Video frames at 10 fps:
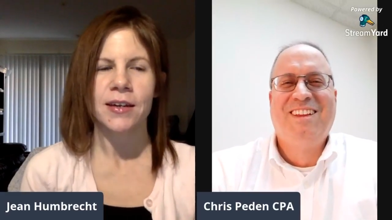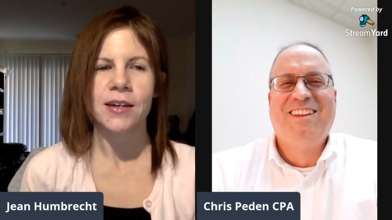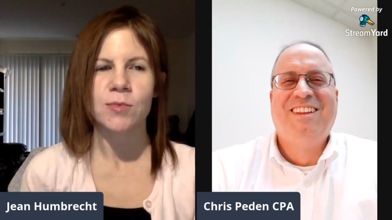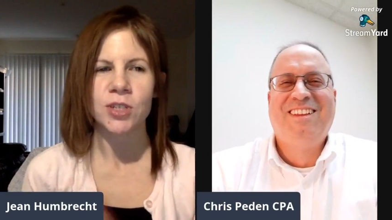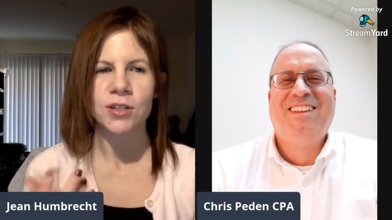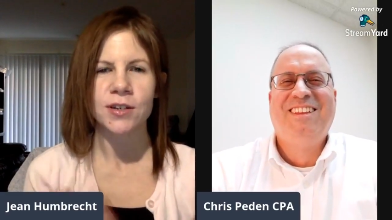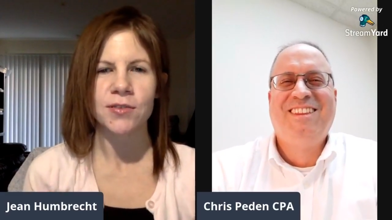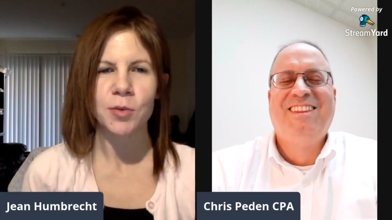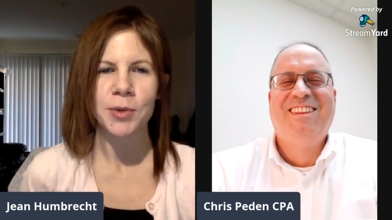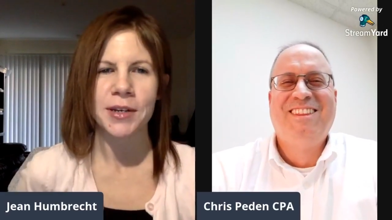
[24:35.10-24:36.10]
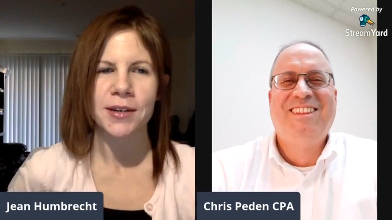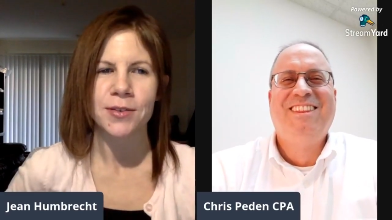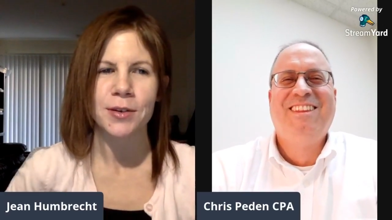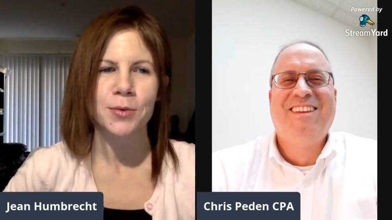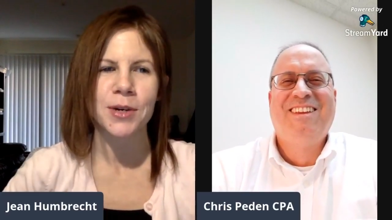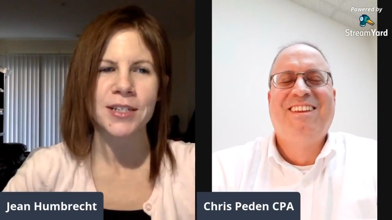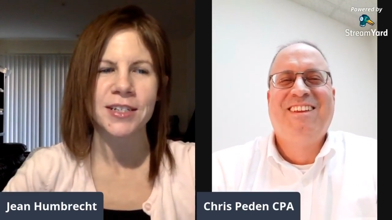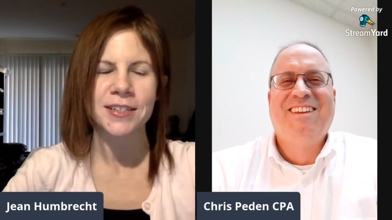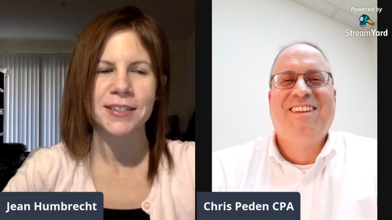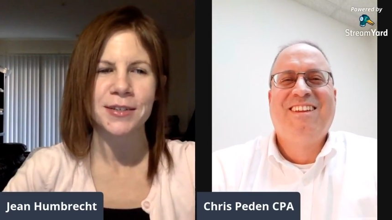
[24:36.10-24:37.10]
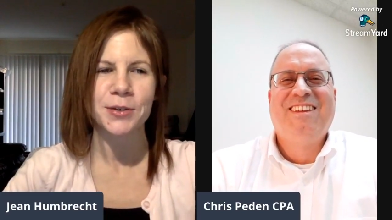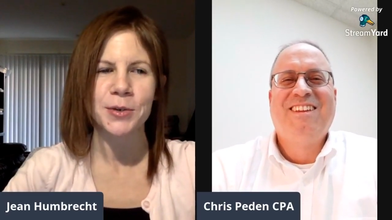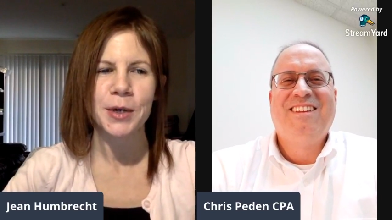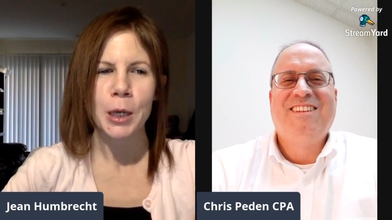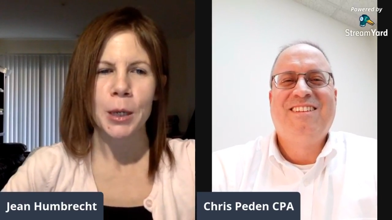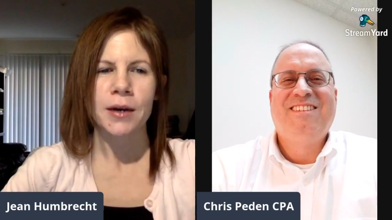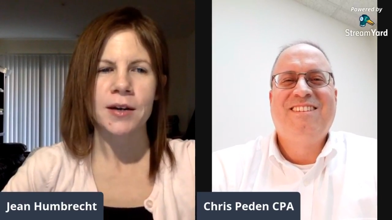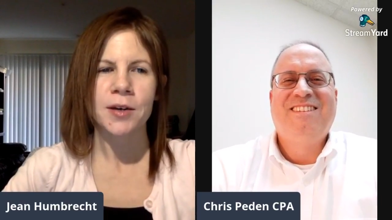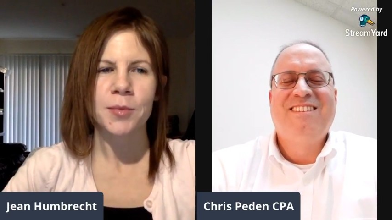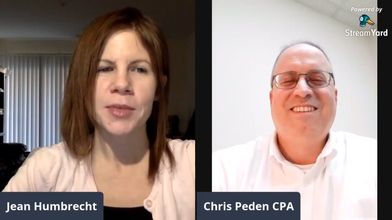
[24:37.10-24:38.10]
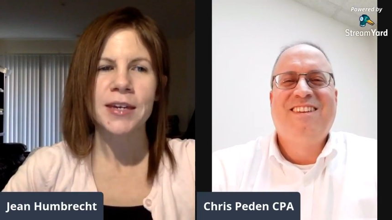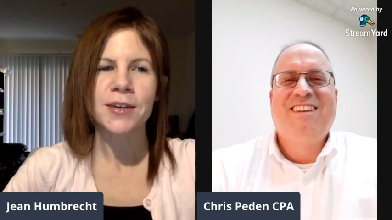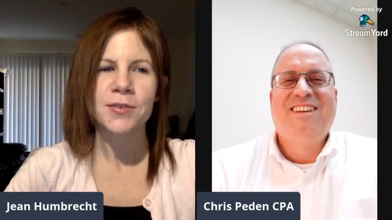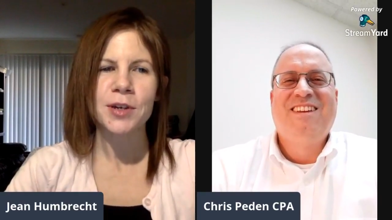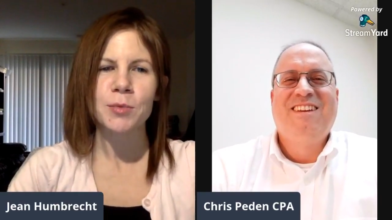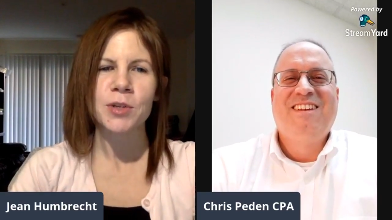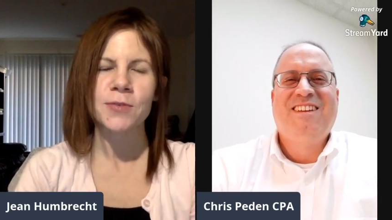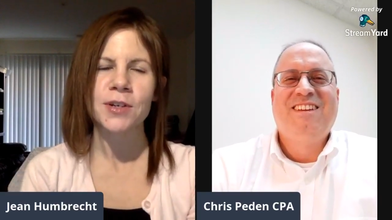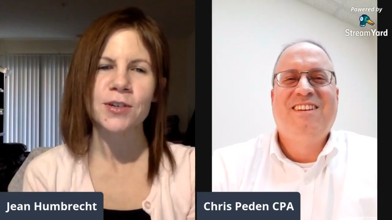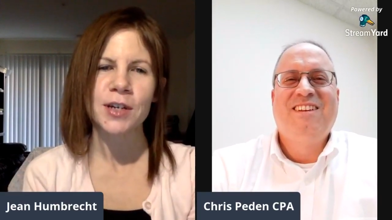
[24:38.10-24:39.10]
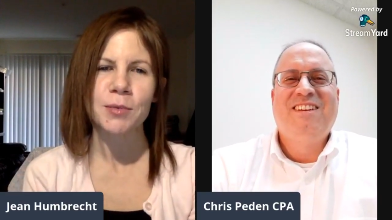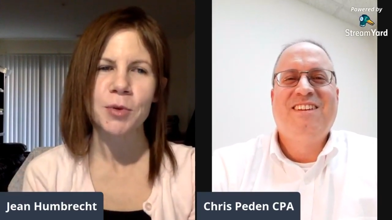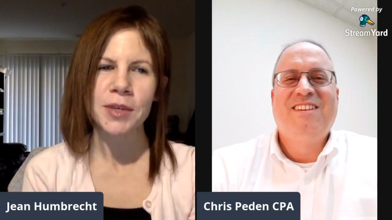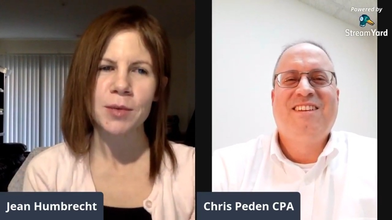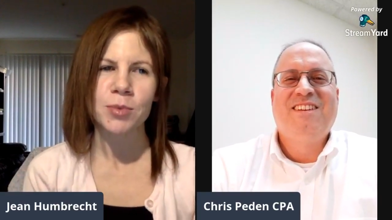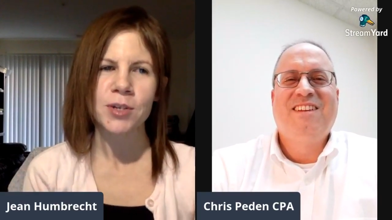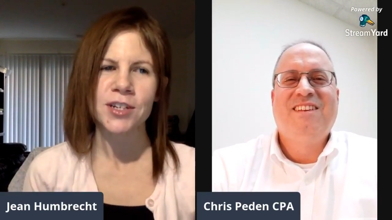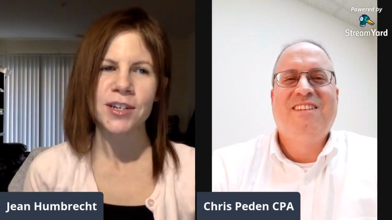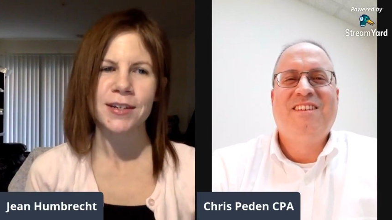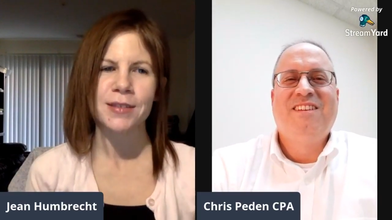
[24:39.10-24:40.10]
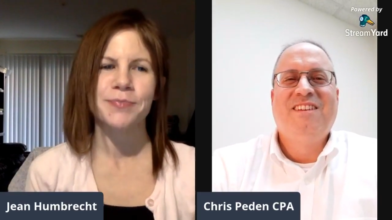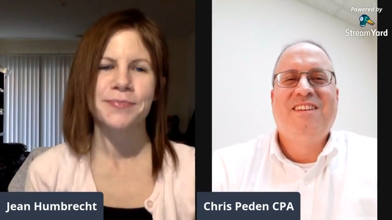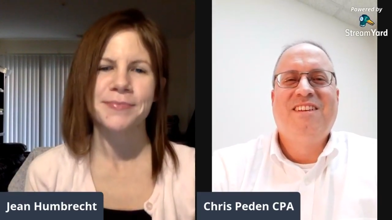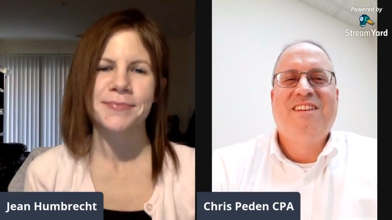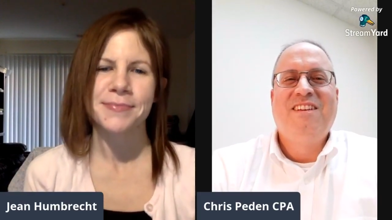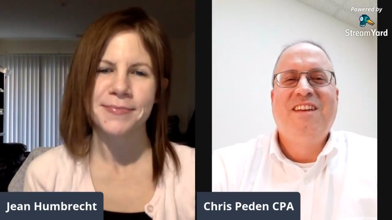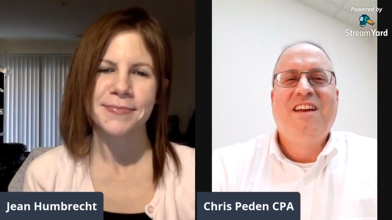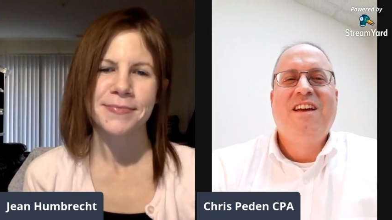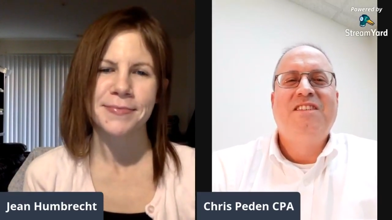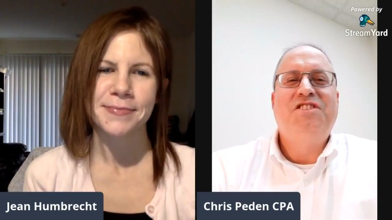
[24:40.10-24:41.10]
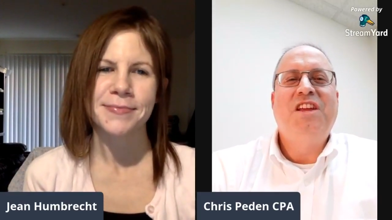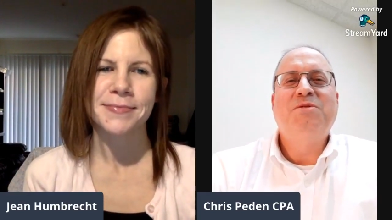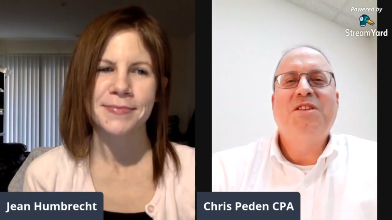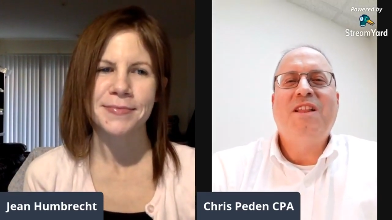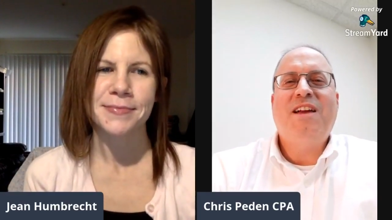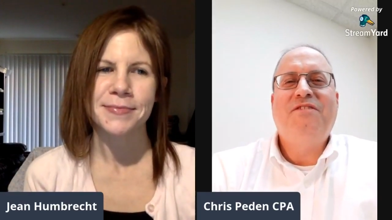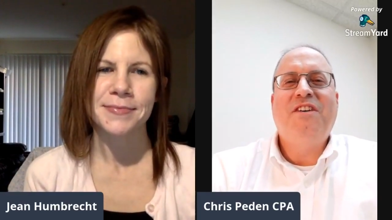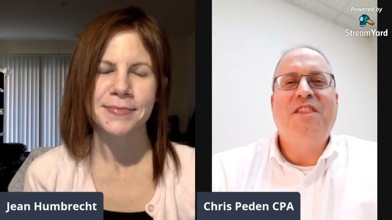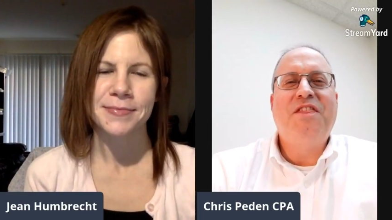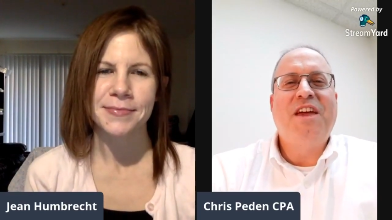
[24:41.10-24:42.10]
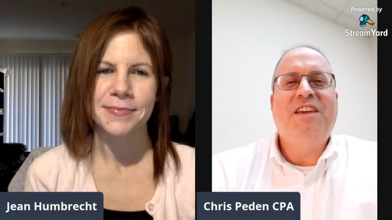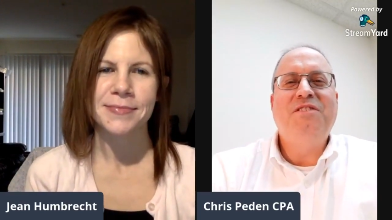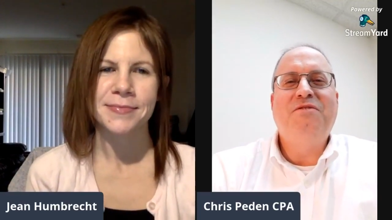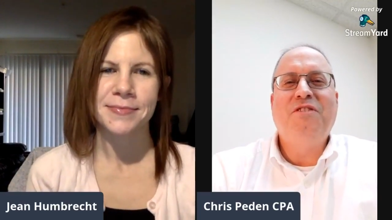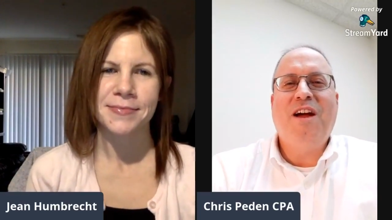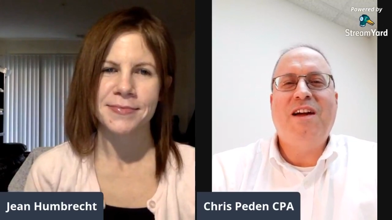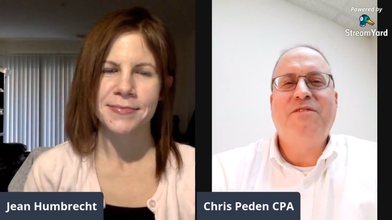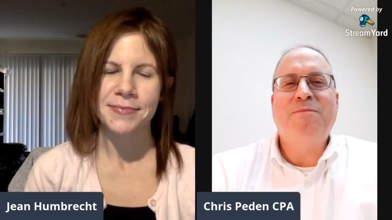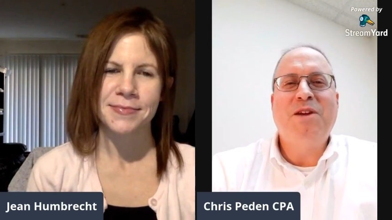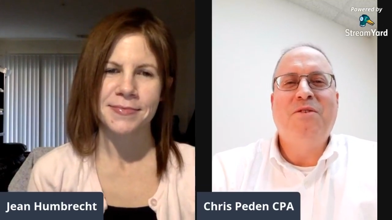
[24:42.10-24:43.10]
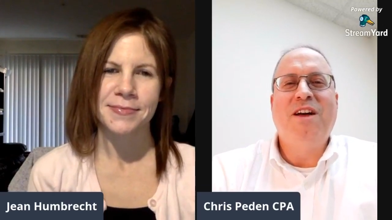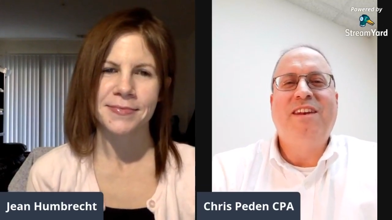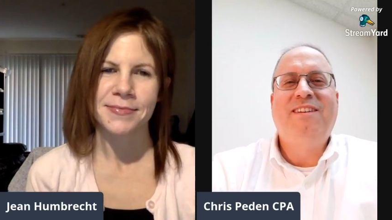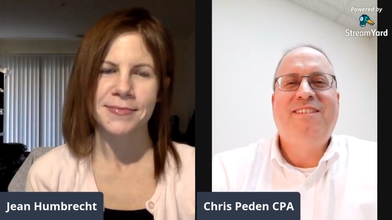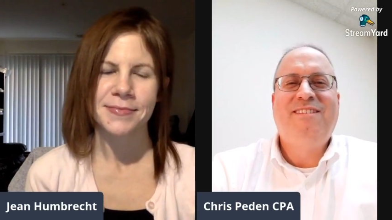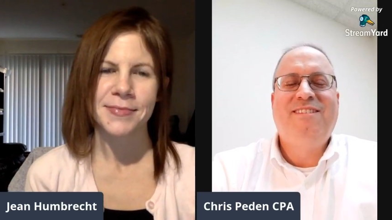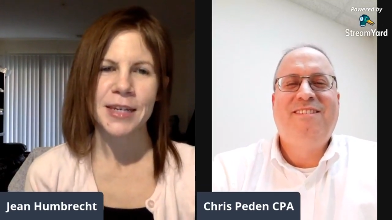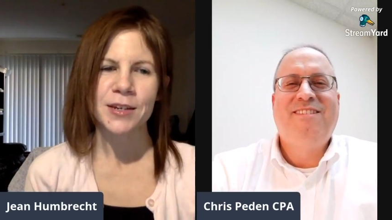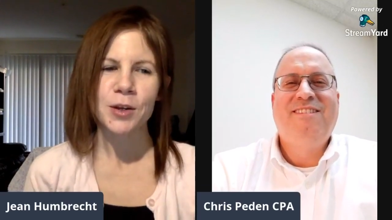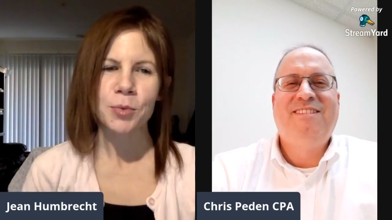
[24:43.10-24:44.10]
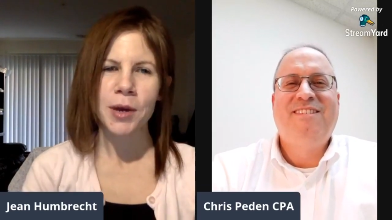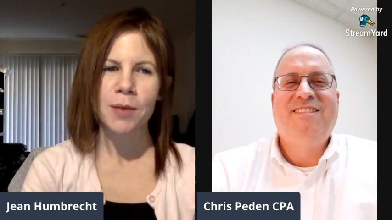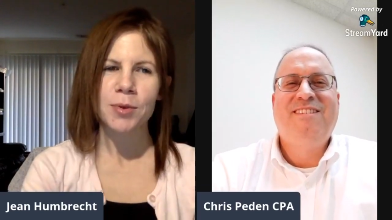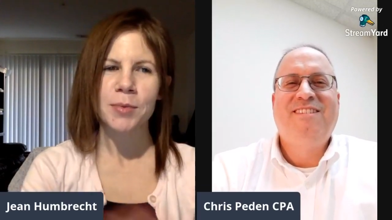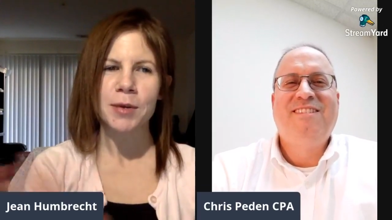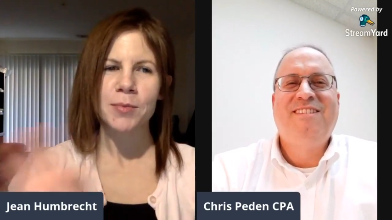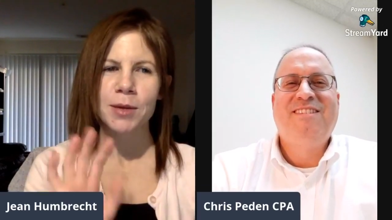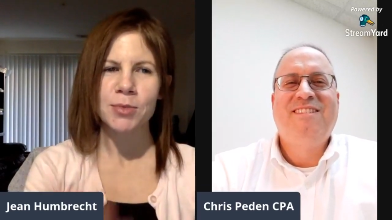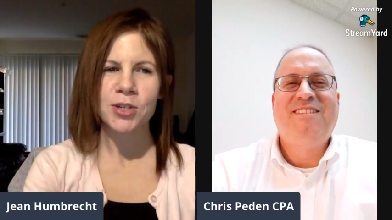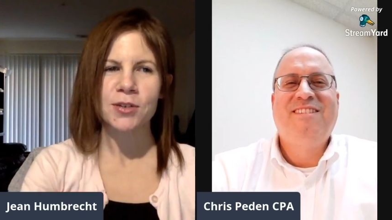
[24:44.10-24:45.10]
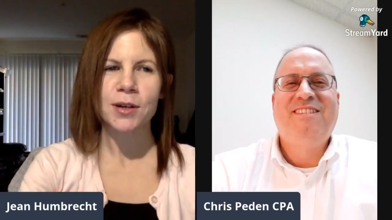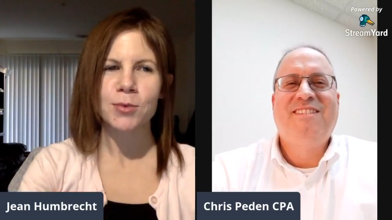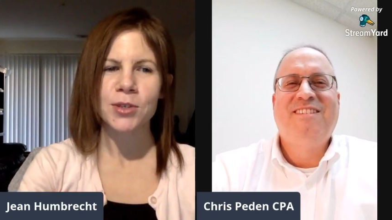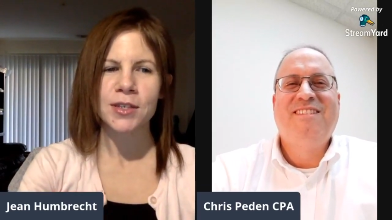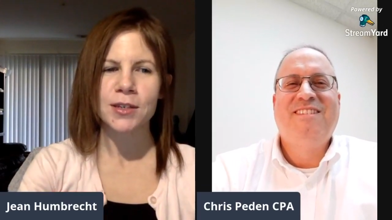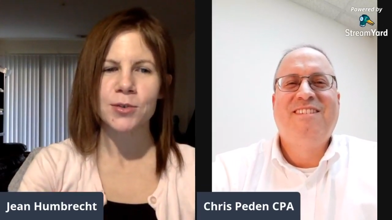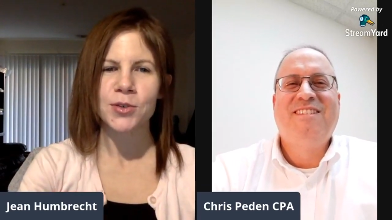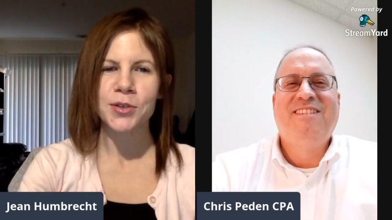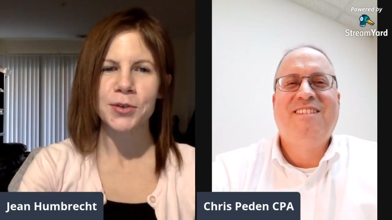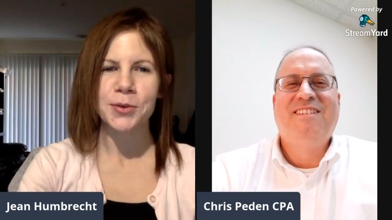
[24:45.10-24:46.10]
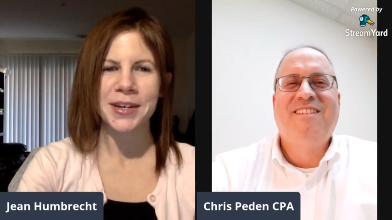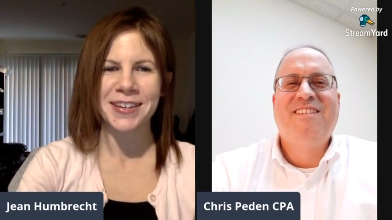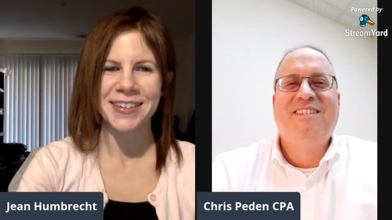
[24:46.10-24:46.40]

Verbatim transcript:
Speaker 1: and I'm sure everybody out there watching. So thank you very much for your time. I really appreciate it.
Speaker 2: Jean, it was a lot of fun. Thank you for having me on.
Speaker 1: No problem. I'm sure I will see you soon.